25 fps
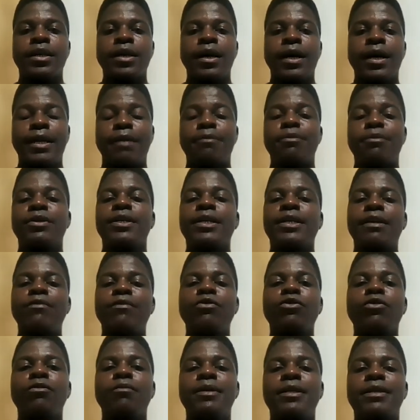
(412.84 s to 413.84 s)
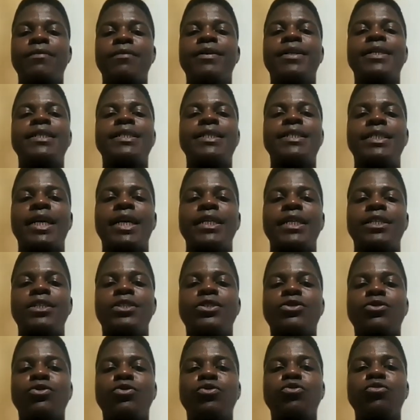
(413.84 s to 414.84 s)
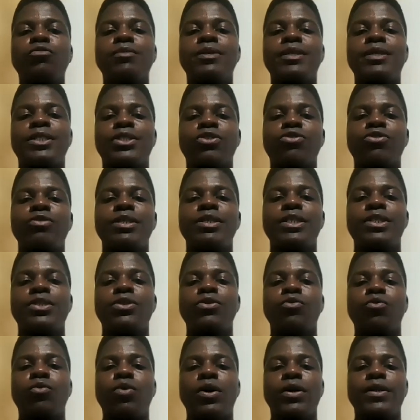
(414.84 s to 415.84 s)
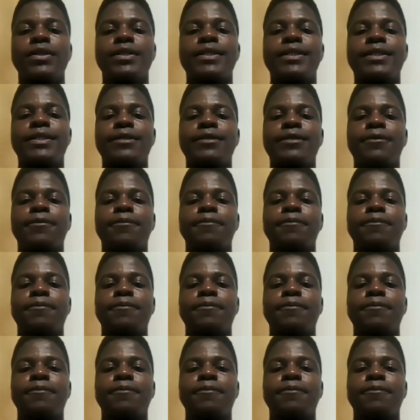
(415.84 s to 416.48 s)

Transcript: And I'm going to give you a bit of insight into who Miss Creighton was.